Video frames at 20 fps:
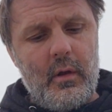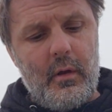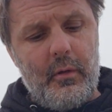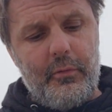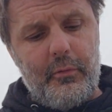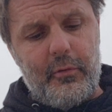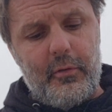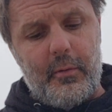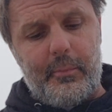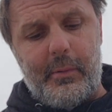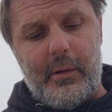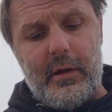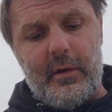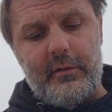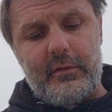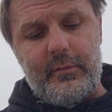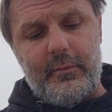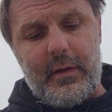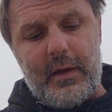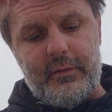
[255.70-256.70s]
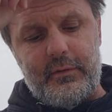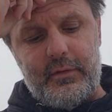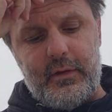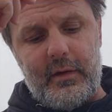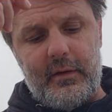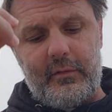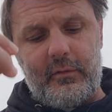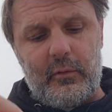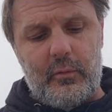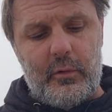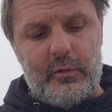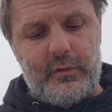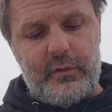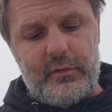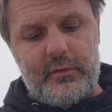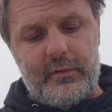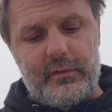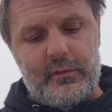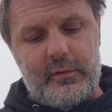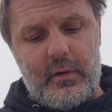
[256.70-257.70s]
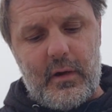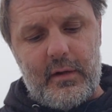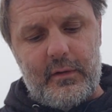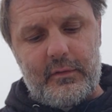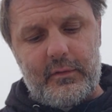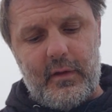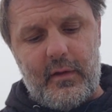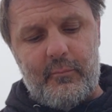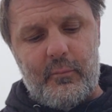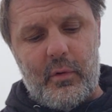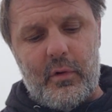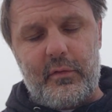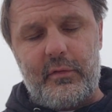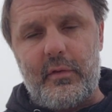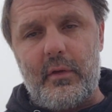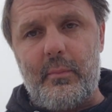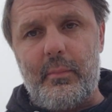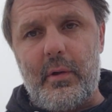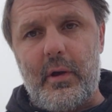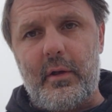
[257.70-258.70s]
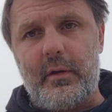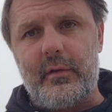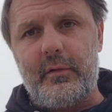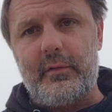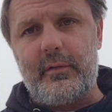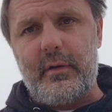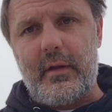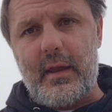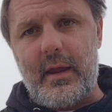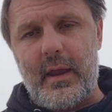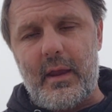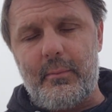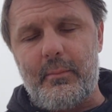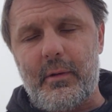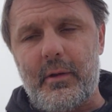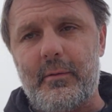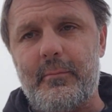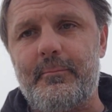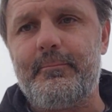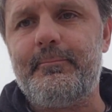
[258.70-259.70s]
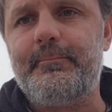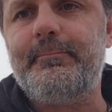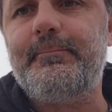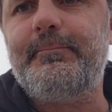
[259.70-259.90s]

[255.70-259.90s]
Through the prayers of thy saints, Lord Jesus Christ, have mercy upon us. Amen.